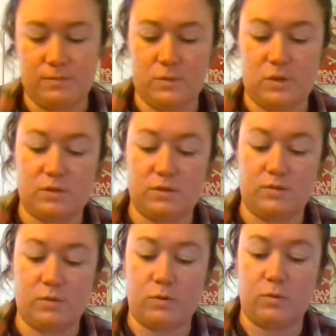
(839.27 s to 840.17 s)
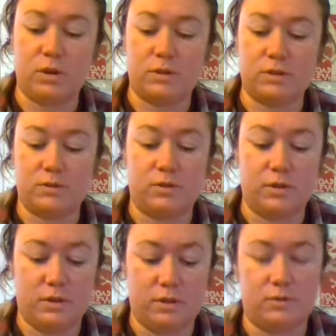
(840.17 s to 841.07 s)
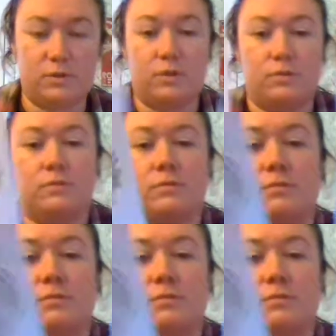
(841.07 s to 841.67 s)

Look, here's the Four of Wands underneath those two.